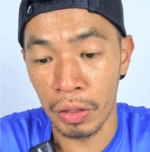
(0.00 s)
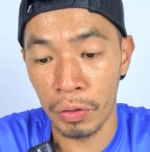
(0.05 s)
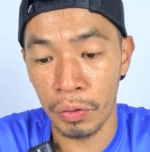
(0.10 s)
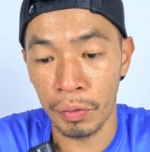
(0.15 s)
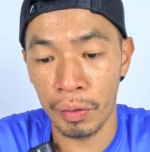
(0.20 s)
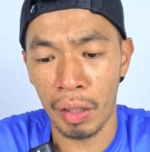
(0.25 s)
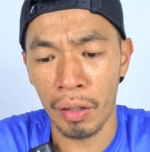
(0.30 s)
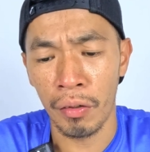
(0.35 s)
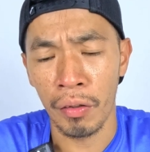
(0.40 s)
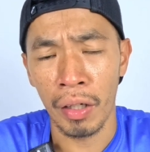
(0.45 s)

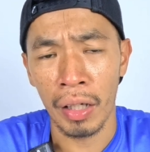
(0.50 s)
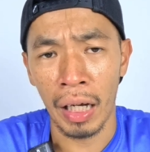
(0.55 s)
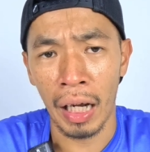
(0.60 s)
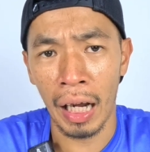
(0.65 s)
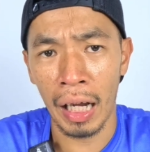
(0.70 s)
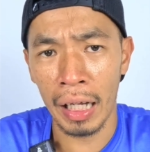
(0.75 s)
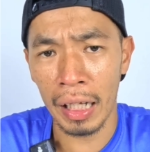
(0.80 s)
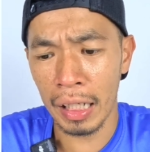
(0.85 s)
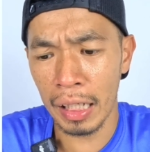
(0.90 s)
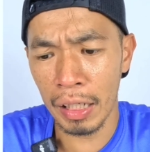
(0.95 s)
surround.
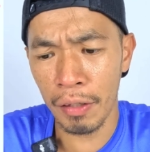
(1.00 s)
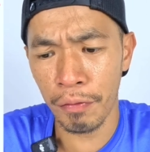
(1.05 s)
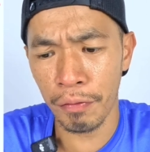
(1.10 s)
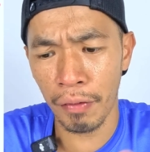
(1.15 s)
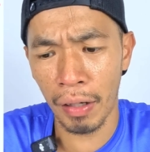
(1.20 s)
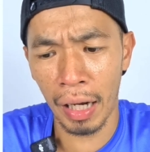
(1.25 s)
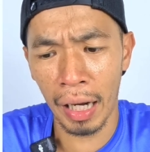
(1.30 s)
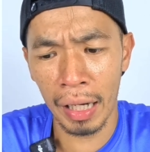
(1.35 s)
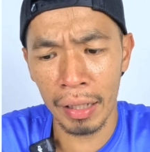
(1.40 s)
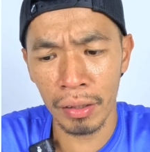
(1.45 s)
If
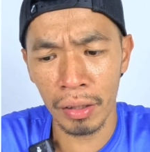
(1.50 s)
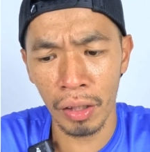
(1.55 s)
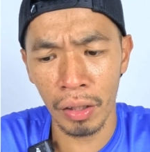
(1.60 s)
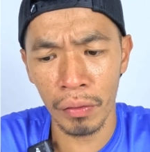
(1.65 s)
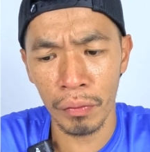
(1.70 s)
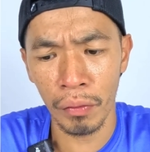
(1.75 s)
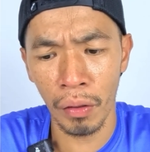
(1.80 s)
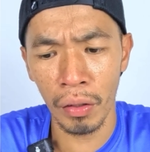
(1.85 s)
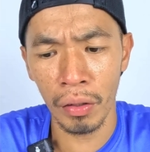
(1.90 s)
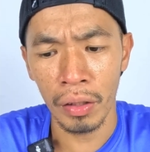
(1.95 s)
I'm
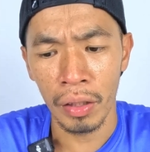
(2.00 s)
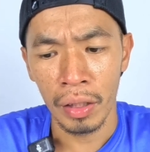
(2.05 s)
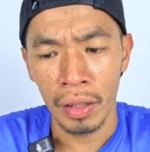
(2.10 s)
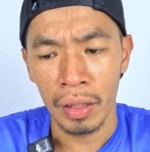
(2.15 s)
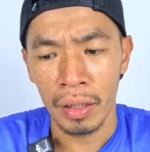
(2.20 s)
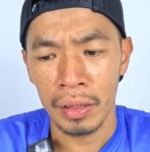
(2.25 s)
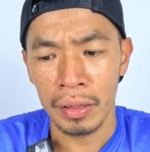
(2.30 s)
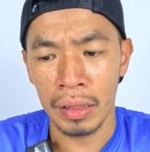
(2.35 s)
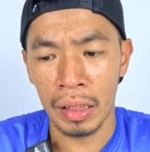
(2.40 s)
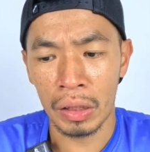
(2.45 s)
not wrong,
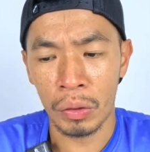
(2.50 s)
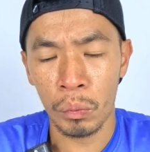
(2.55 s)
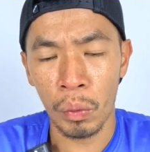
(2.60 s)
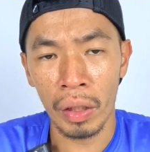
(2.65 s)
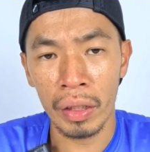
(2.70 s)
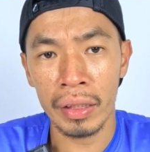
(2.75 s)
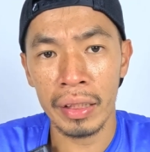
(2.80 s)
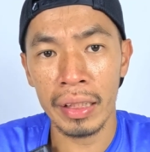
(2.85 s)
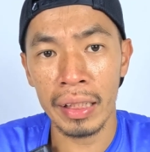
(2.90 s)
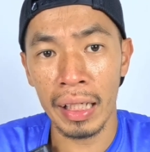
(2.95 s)
the
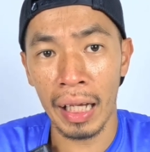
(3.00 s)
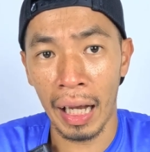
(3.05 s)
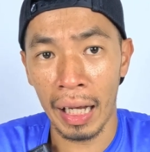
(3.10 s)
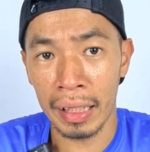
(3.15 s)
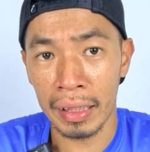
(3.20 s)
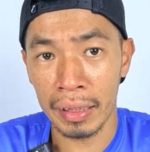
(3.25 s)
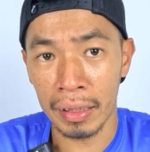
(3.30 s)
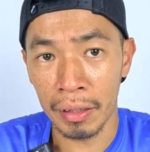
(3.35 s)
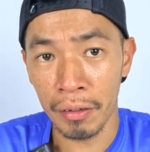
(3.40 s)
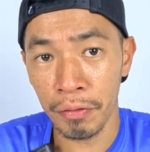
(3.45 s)
20
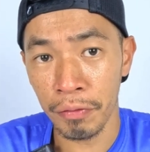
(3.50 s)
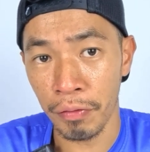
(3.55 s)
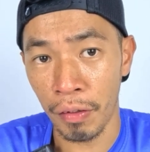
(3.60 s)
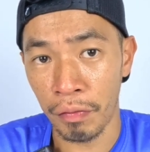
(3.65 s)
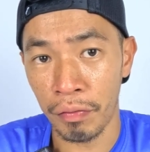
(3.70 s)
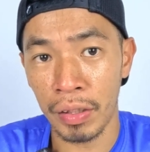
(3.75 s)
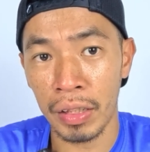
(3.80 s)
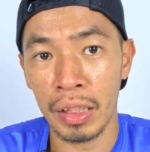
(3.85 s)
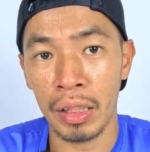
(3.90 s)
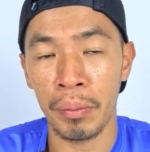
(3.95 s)
and the
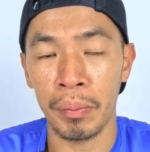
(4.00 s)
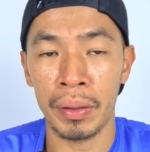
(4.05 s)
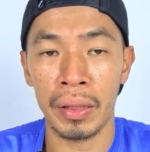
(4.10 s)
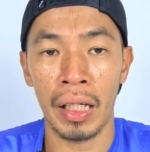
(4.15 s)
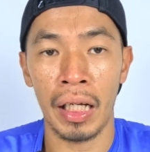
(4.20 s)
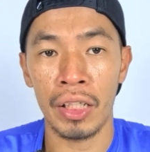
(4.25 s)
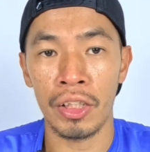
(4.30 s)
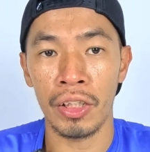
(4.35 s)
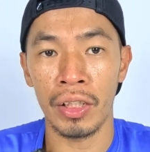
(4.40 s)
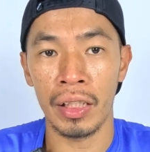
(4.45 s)
15
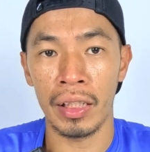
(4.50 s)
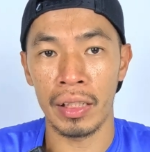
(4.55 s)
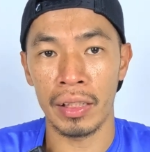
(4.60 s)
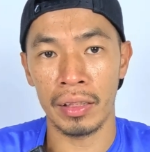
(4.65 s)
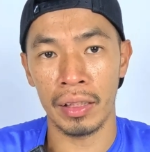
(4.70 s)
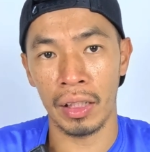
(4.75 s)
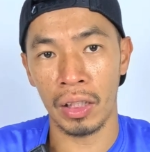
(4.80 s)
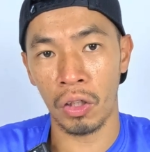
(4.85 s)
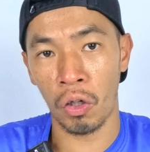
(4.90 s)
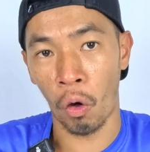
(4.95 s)
km actually
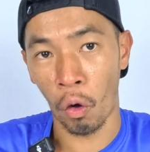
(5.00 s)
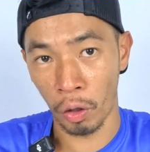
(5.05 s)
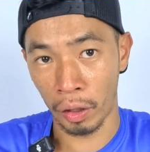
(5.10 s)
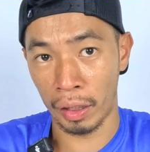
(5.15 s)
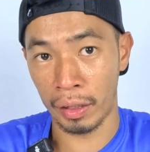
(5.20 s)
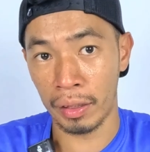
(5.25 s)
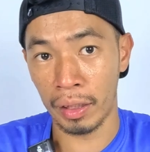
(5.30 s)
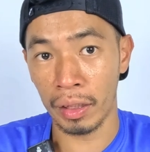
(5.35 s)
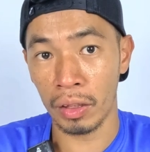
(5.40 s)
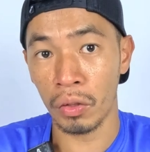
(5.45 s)
is
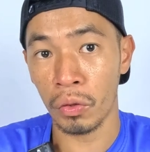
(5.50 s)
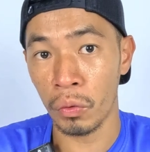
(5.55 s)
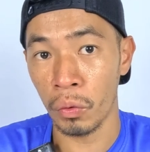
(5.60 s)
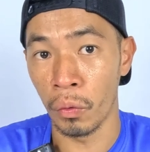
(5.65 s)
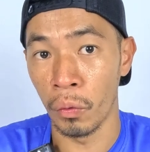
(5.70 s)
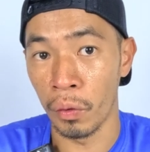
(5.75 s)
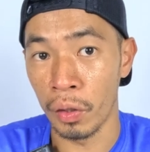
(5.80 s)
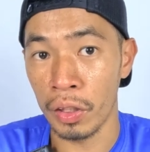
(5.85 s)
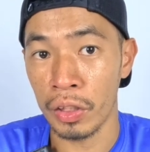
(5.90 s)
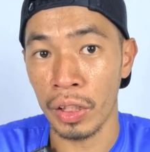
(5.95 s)
connected
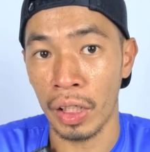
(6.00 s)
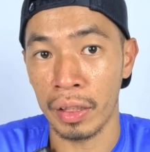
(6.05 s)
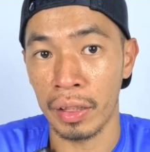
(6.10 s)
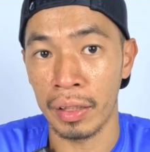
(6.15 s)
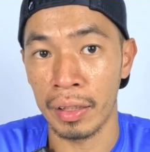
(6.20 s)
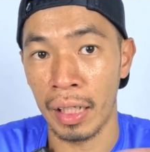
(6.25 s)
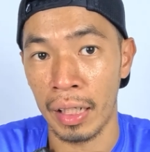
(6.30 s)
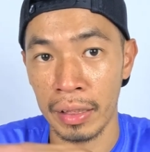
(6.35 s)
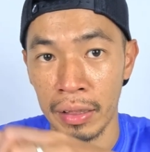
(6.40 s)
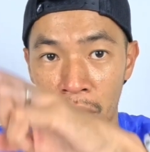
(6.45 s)
to each other.
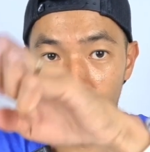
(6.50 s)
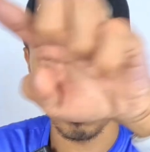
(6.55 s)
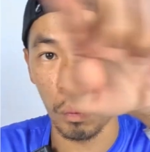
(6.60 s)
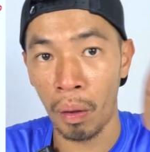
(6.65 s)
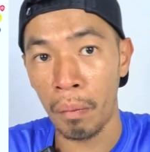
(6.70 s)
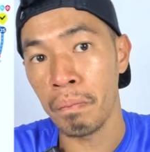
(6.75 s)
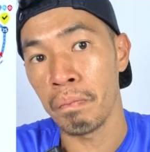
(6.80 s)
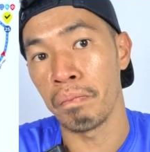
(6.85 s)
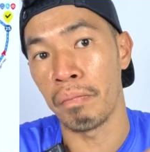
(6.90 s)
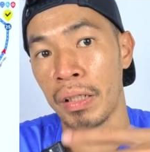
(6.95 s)
There's a
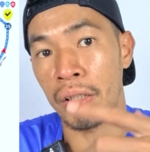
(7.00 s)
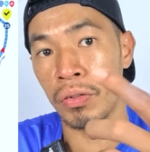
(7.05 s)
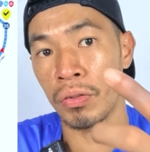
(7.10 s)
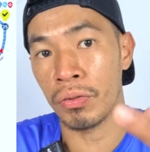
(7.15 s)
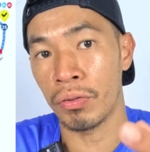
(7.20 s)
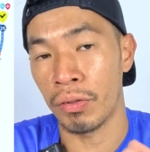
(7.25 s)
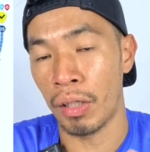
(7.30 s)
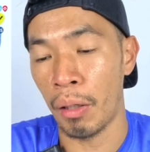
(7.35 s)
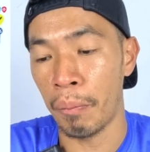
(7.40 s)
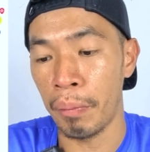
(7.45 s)
one big
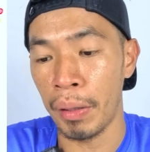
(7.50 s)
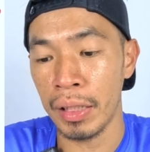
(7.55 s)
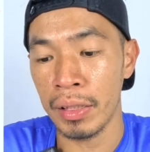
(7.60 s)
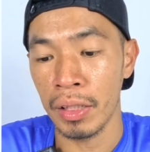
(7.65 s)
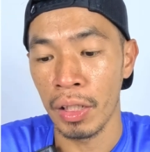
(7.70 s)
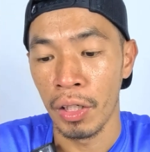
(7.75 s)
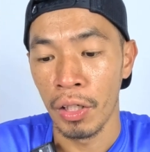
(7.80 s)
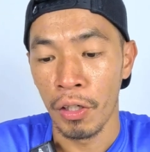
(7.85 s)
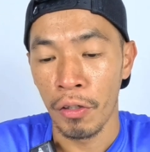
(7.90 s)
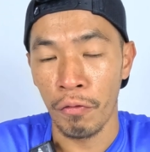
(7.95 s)
surround place
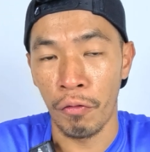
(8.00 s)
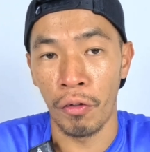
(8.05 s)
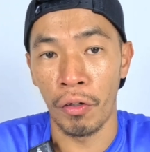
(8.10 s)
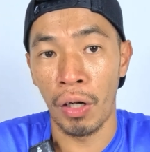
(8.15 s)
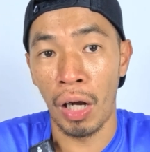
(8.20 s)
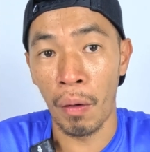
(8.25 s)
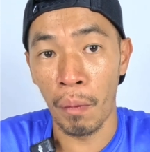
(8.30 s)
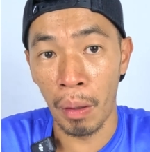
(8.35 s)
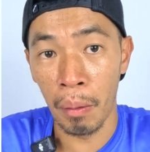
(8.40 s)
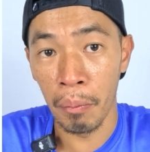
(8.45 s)

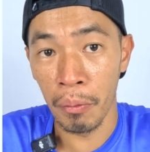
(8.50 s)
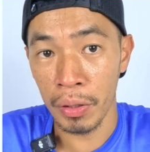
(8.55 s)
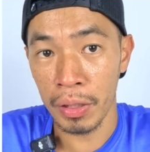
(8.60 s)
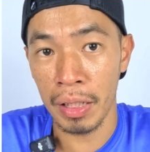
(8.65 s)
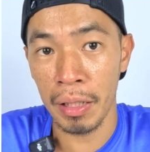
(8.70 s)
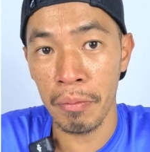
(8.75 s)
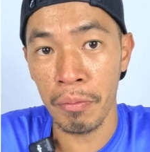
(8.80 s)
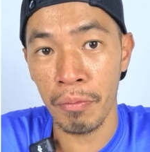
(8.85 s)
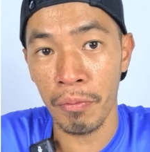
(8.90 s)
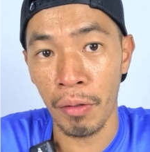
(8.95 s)
for our
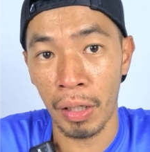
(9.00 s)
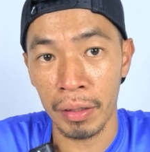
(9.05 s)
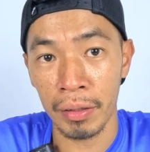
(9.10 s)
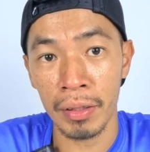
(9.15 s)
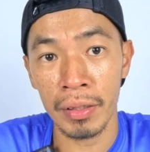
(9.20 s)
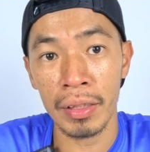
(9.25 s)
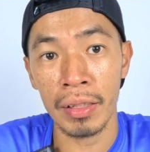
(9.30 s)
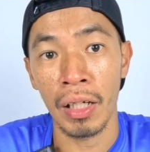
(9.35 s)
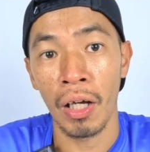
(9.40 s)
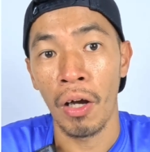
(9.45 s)
Muslim
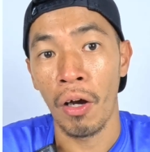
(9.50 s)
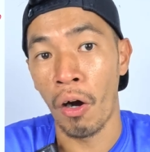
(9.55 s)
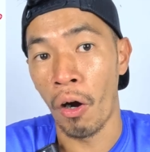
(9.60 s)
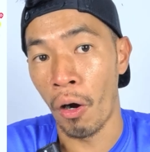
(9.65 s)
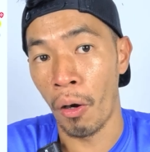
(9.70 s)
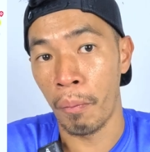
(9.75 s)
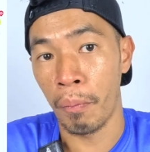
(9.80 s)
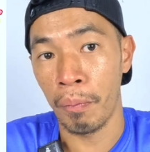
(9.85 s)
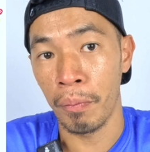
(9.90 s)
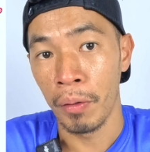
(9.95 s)
runners
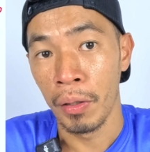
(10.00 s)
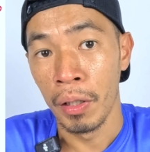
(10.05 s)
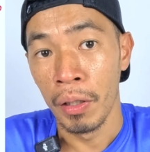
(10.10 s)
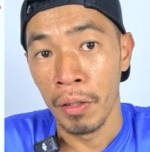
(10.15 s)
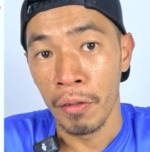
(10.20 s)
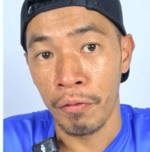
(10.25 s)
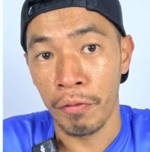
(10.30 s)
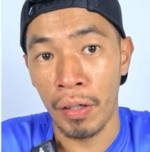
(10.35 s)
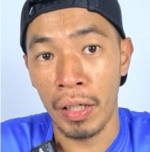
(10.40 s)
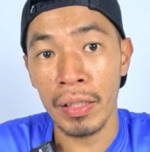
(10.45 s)
or
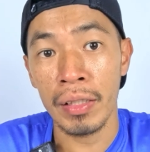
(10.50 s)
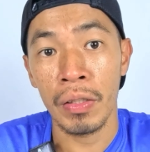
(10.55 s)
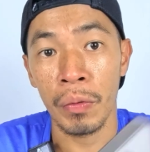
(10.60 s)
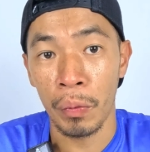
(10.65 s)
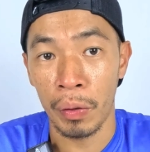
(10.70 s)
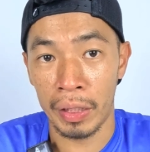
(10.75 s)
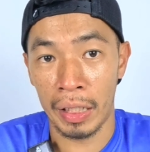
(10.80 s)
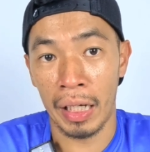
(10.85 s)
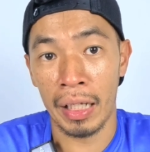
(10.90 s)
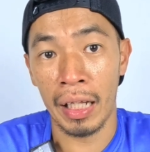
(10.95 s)
friends.
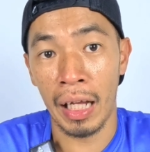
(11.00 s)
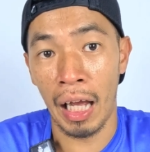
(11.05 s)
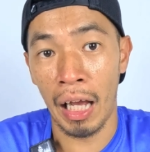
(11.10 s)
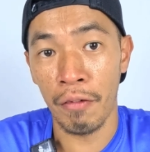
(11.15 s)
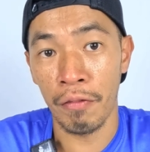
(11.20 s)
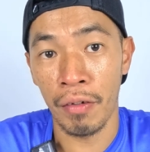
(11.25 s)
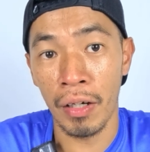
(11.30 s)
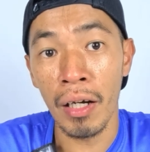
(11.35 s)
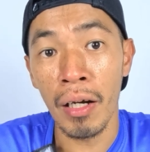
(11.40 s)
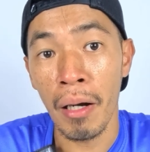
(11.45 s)
We can
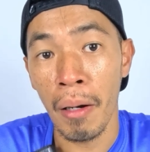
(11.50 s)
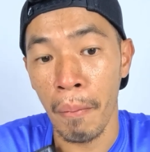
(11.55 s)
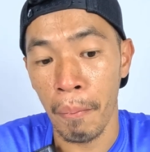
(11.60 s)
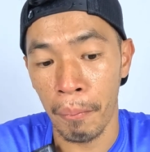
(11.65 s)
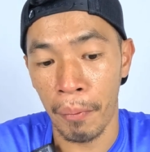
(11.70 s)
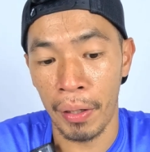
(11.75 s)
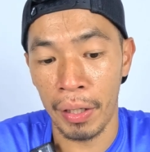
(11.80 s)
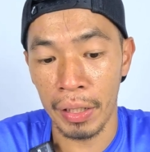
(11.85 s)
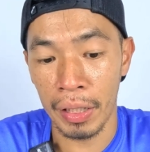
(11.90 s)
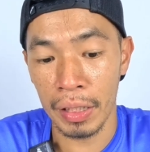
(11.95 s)
have
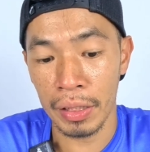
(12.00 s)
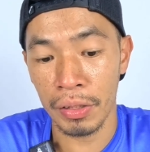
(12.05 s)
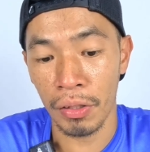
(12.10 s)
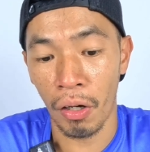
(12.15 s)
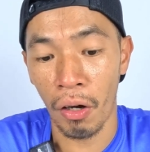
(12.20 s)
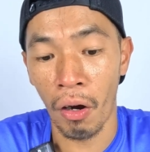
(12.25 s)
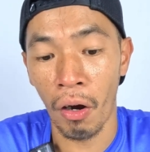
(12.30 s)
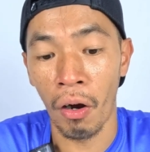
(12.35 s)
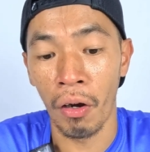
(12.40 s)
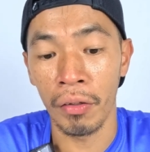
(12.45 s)
prayers
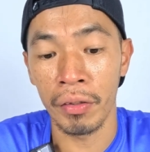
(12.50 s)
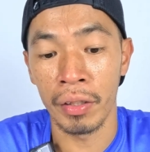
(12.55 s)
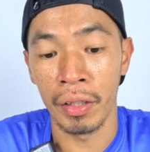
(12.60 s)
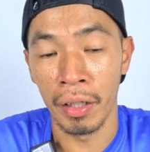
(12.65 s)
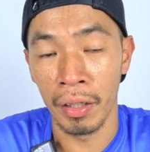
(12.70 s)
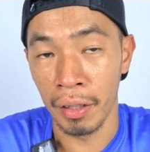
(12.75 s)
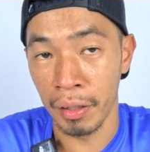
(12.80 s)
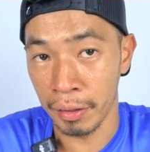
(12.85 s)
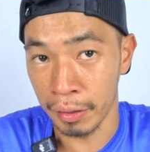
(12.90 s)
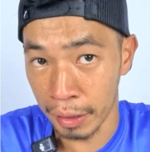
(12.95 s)
on
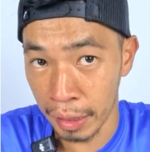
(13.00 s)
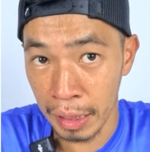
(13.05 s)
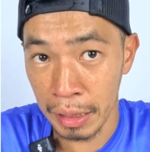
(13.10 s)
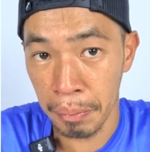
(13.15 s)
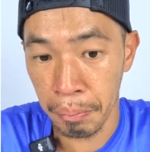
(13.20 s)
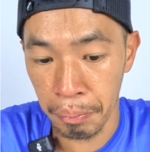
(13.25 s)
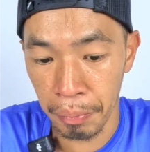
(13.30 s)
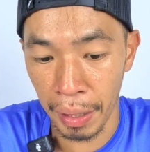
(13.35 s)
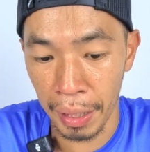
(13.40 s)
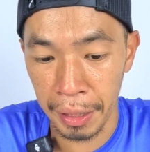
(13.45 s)
this
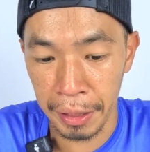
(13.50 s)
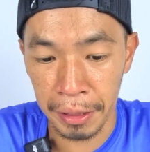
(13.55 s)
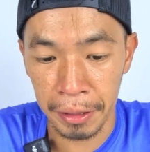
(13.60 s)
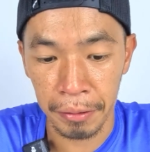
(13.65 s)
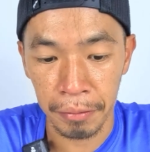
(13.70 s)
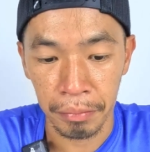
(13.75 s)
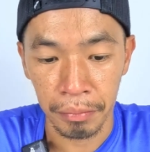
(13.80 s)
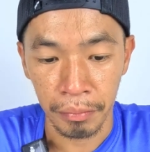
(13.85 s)
place.